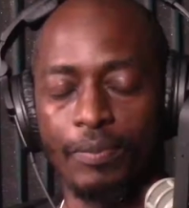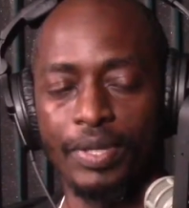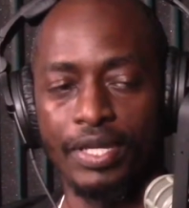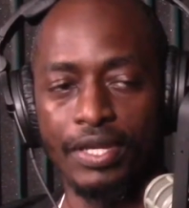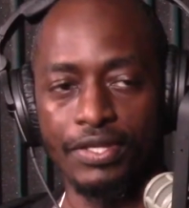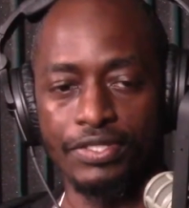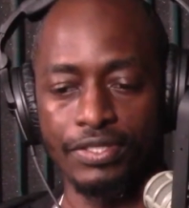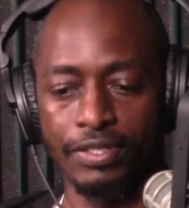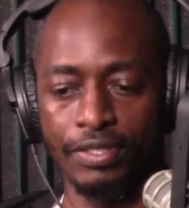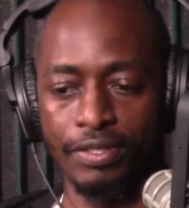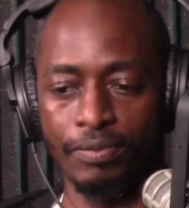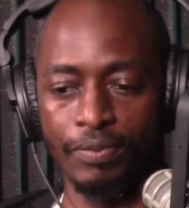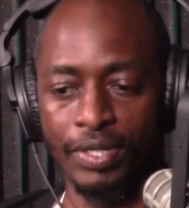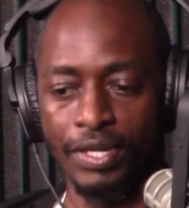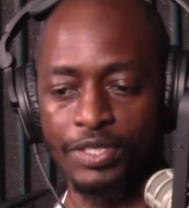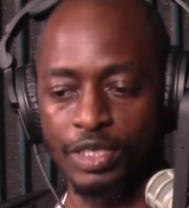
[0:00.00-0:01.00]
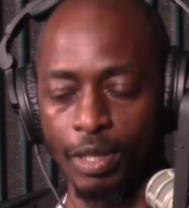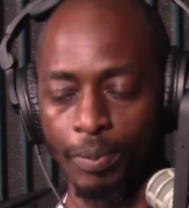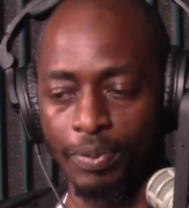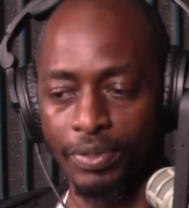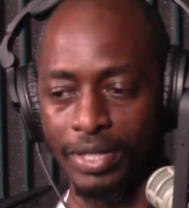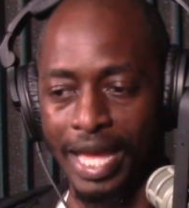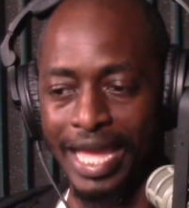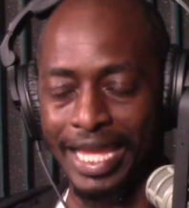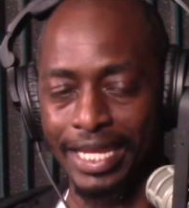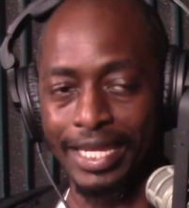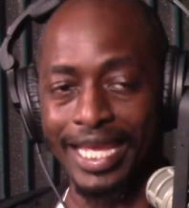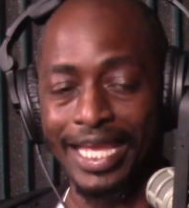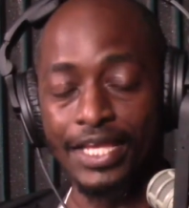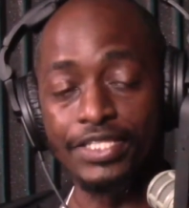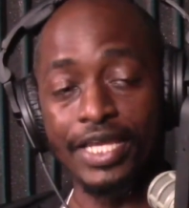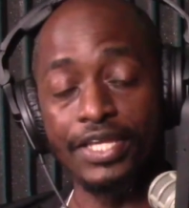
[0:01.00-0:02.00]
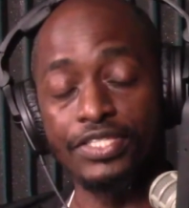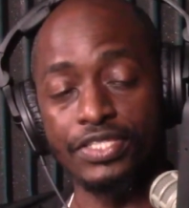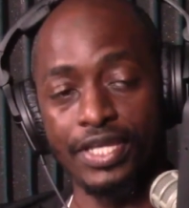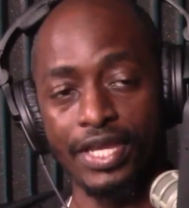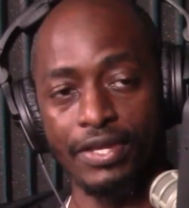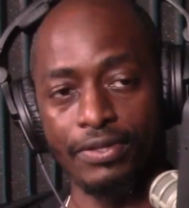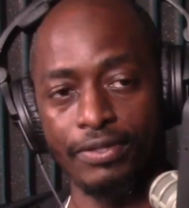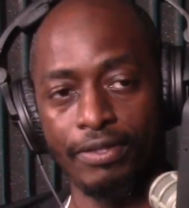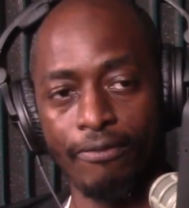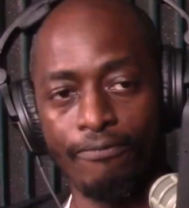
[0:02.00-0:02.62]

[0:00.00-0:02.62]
because applying is a skill.